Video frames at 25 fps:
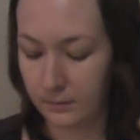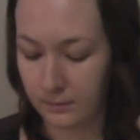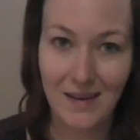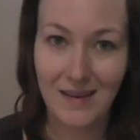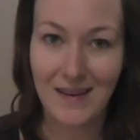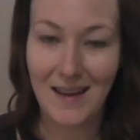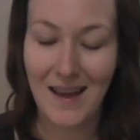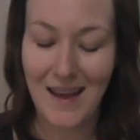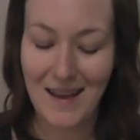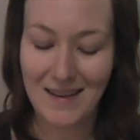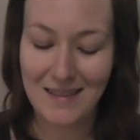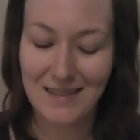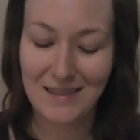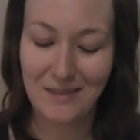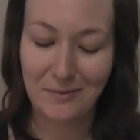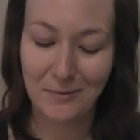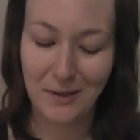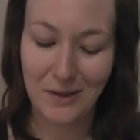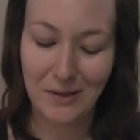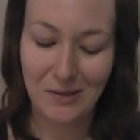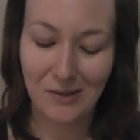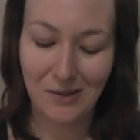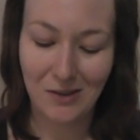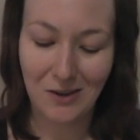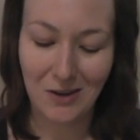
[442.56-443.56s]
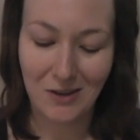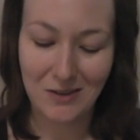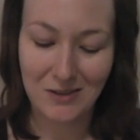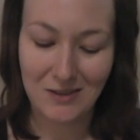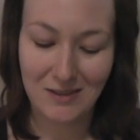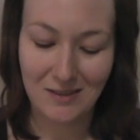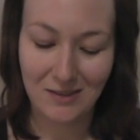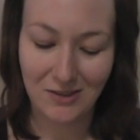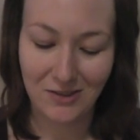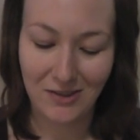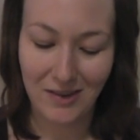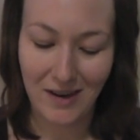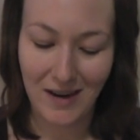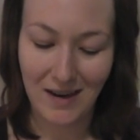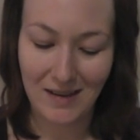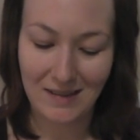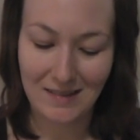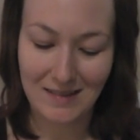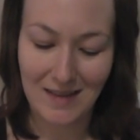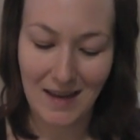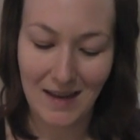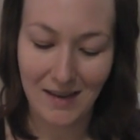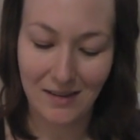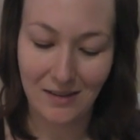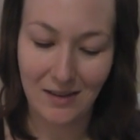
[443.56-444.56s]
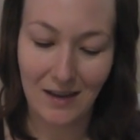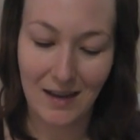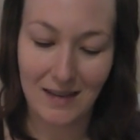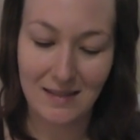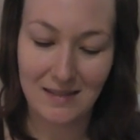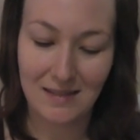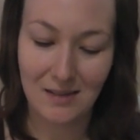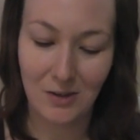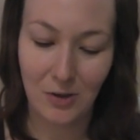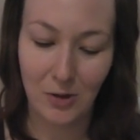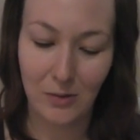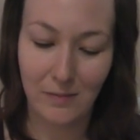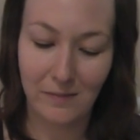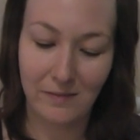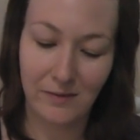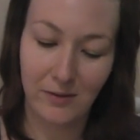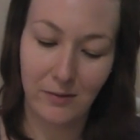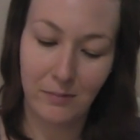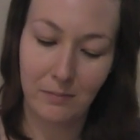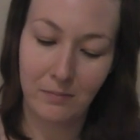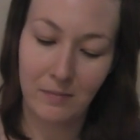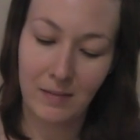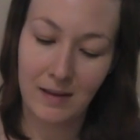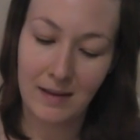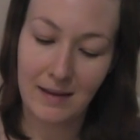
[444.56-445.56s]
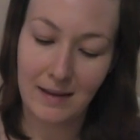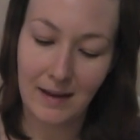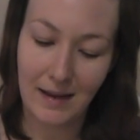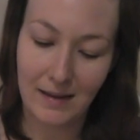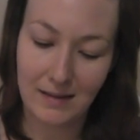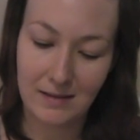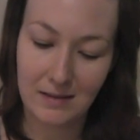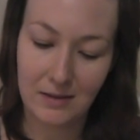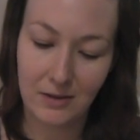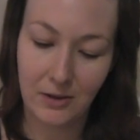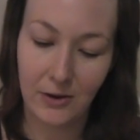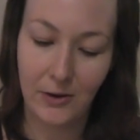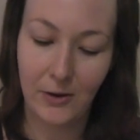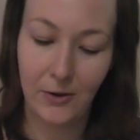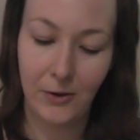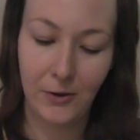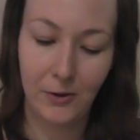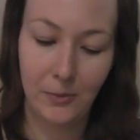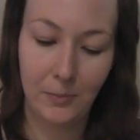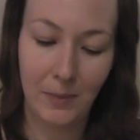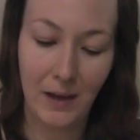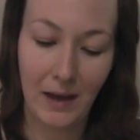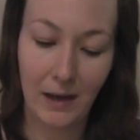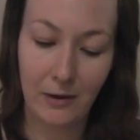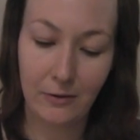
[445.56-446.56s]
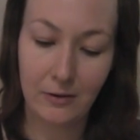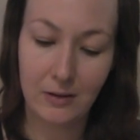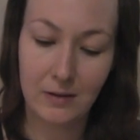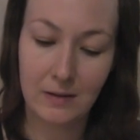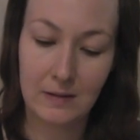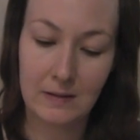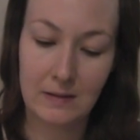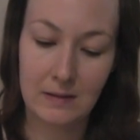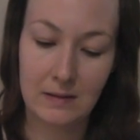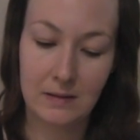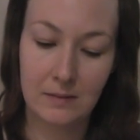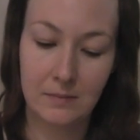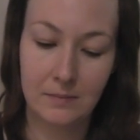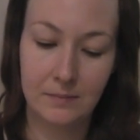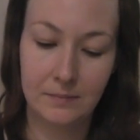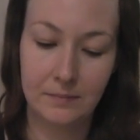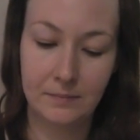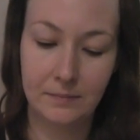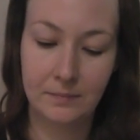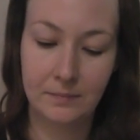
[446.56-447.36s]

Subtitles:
An anti-wrinkle concentrate day and night serum from Gatineau, Paris.